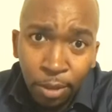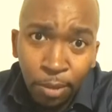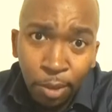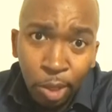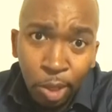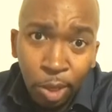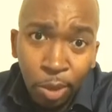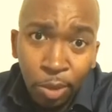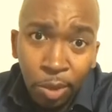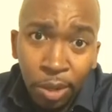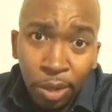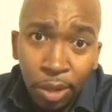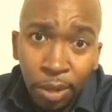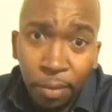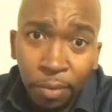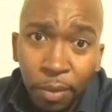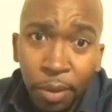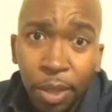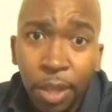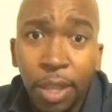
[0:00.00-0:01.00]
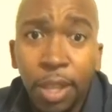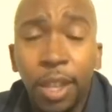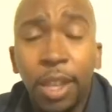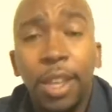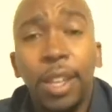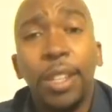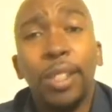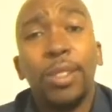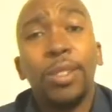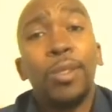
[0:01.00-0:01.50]
you for tuning in.
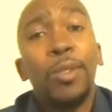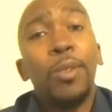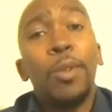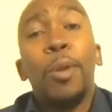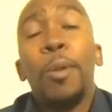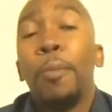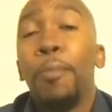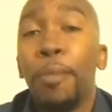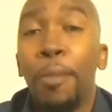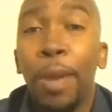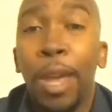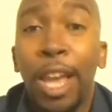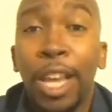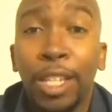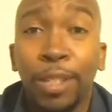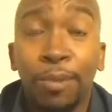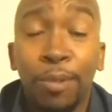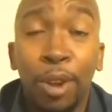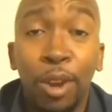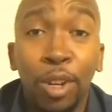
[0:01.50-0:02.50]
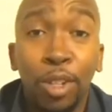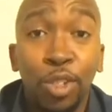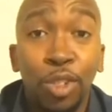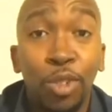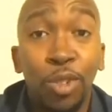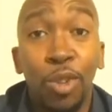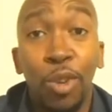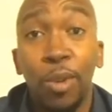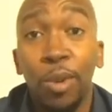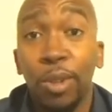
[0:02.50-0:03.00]
And so as far as
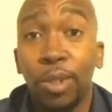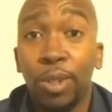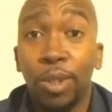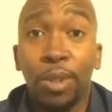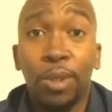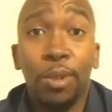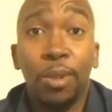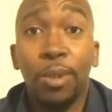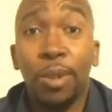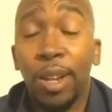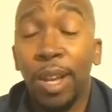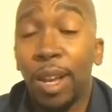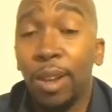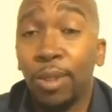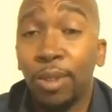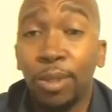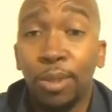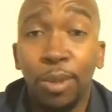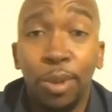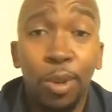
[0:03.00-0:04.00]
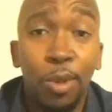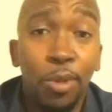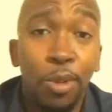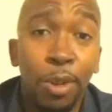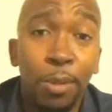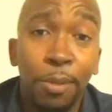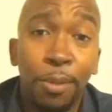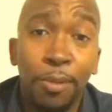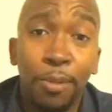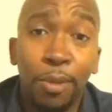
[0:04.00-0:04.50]
you going to the courthouse or
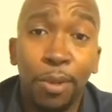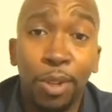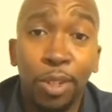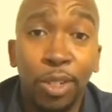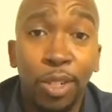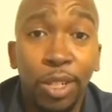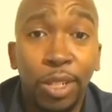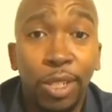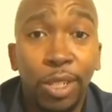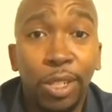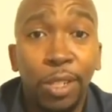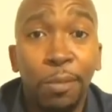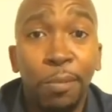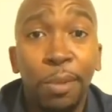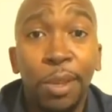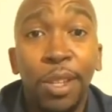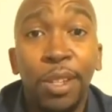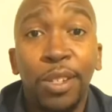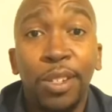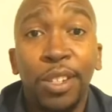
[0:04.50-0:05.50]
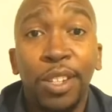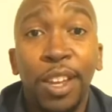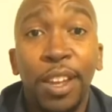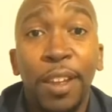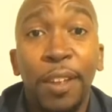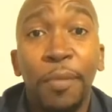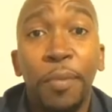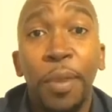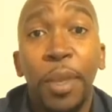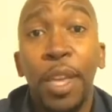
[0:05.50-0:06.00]
going before the justice of peace
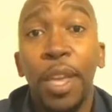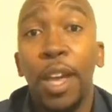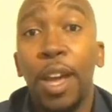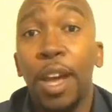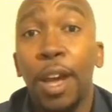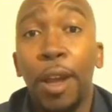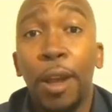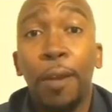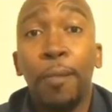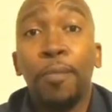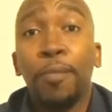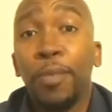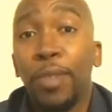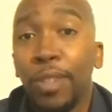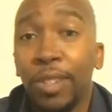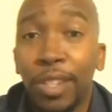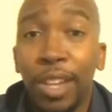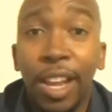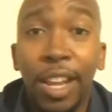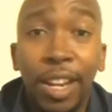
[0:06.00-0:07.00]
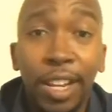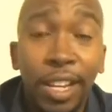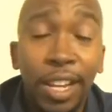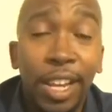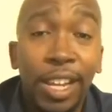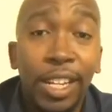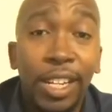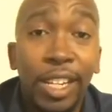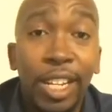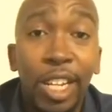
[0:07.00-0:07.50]
and signing
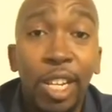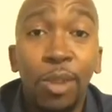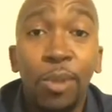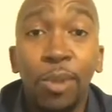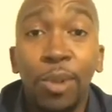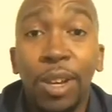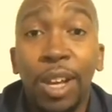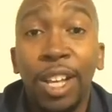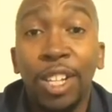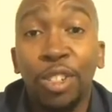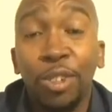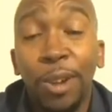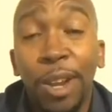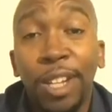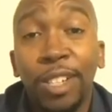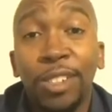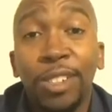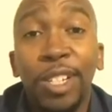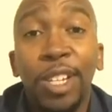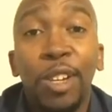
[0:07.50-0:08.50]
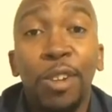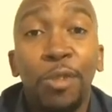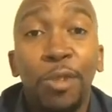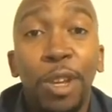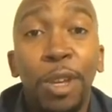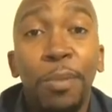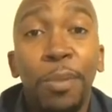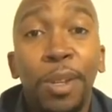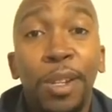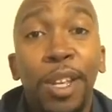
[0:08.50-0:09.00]
a legal contractually
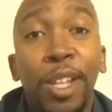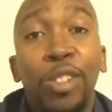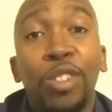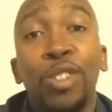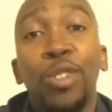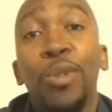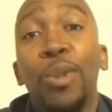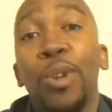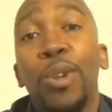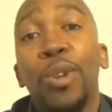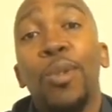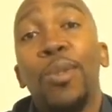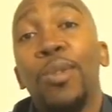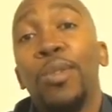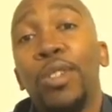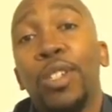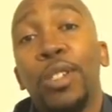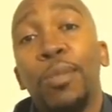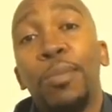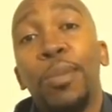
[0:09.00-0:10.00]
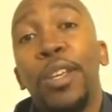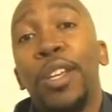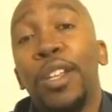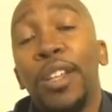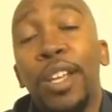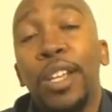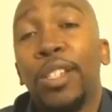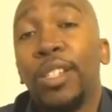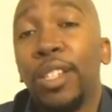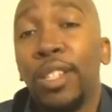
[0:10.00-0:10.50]
agreement that you are going to
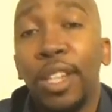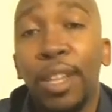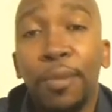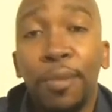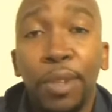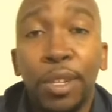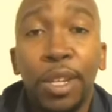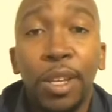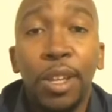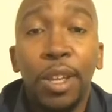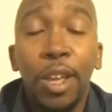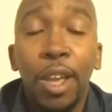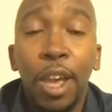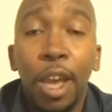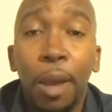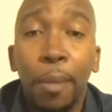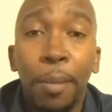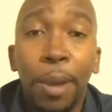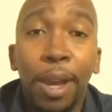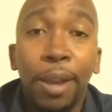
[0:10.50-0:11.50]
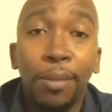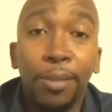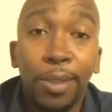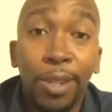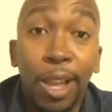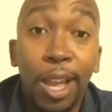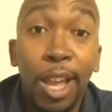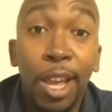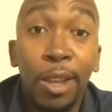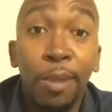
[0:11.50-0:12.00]
spend a significant amount of
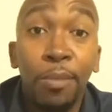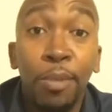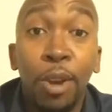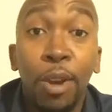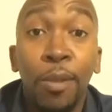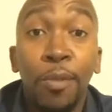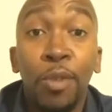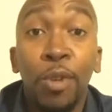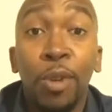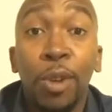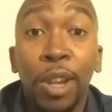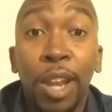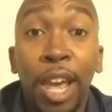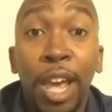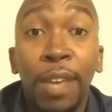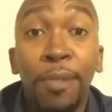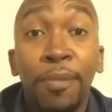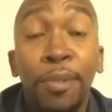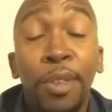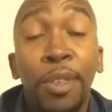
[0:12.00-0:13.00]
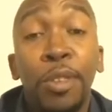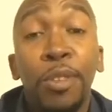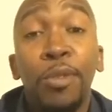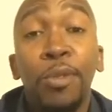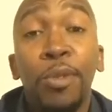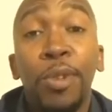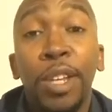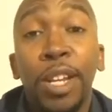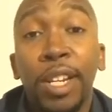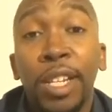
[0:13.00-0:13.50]
time of your life and
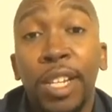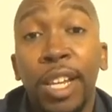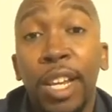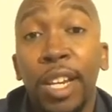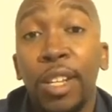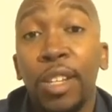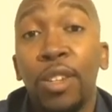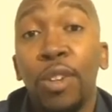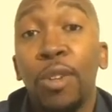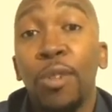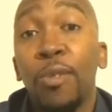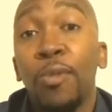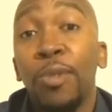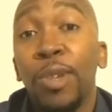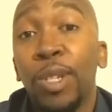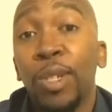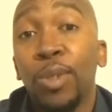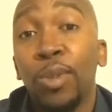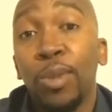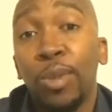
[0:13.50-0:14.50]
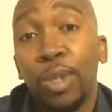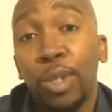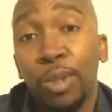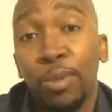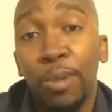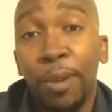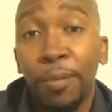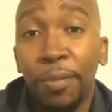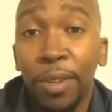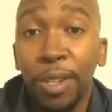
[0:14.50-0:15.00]
you're dedicating your
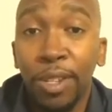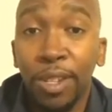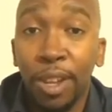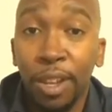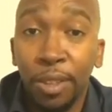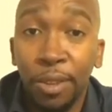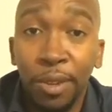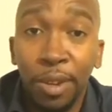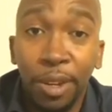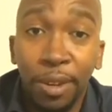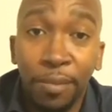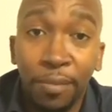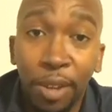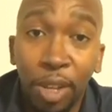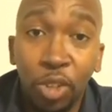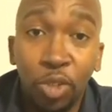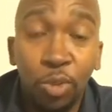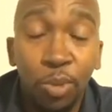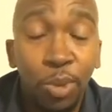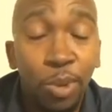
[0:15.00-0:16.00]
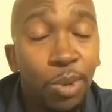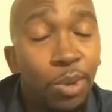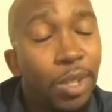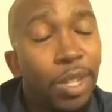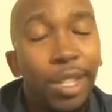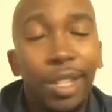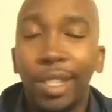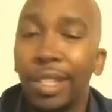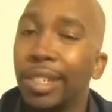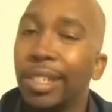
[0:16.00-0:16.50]
resources with this other individual,
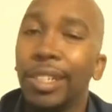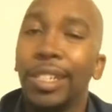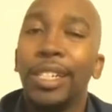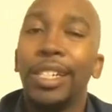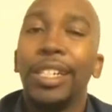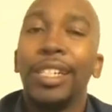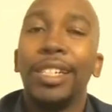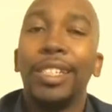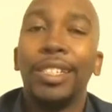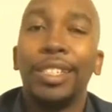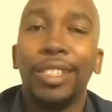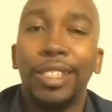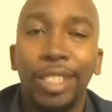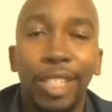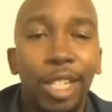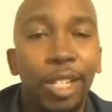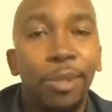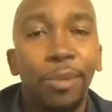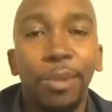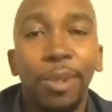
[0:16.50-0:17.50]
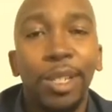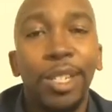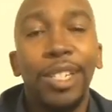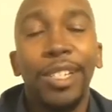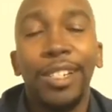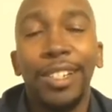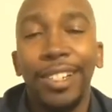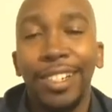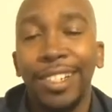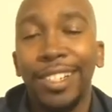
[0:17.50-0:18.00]
it generally
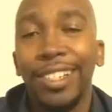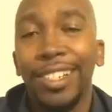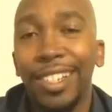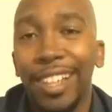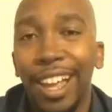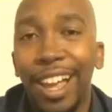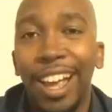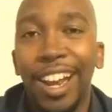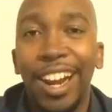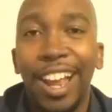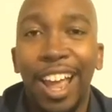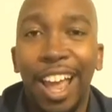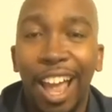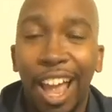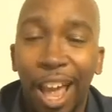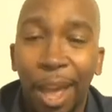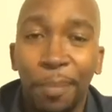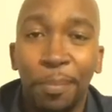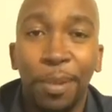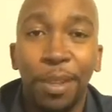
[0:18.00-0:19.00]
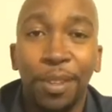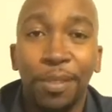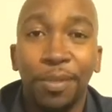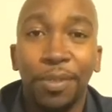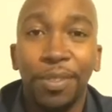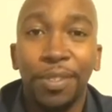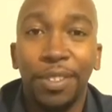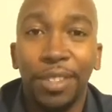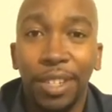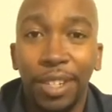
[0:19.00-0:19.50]
does not happen
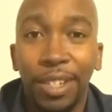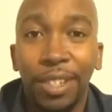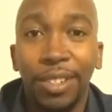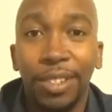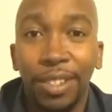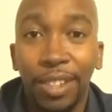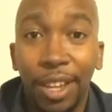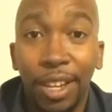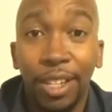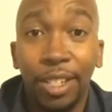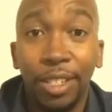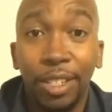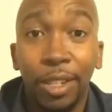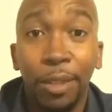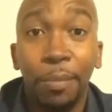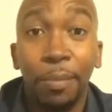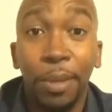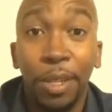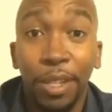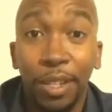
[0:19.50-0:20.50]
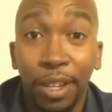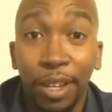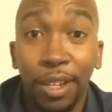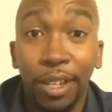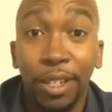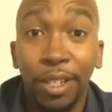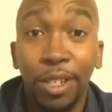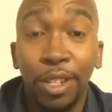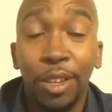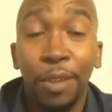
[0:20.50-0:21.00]
these days
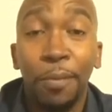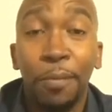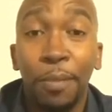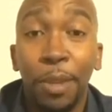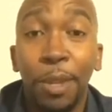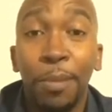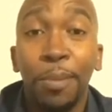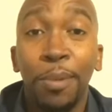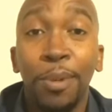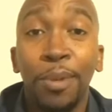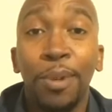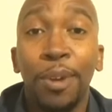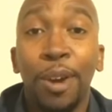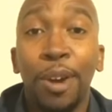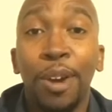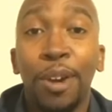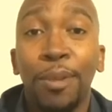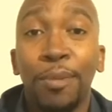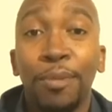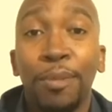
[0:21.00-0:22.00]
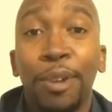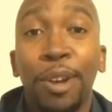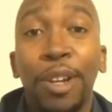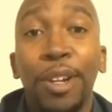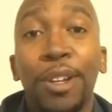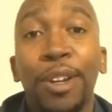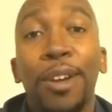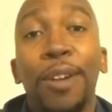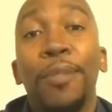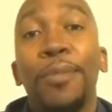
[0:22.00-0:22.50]
because people are
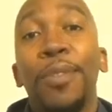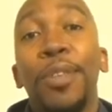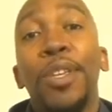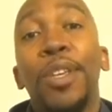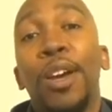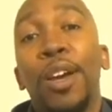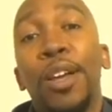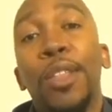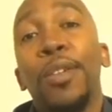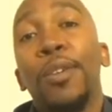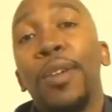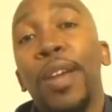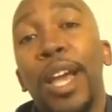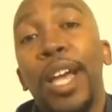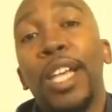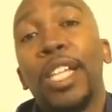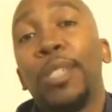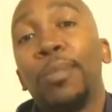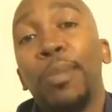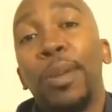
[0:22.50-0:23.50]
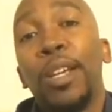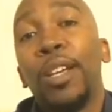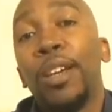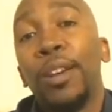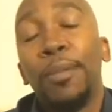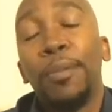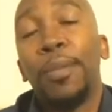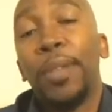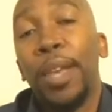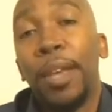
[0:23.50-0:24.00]
afraid of the other aspect
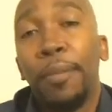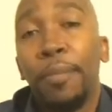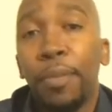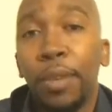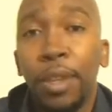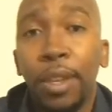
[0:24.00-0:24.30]
of that.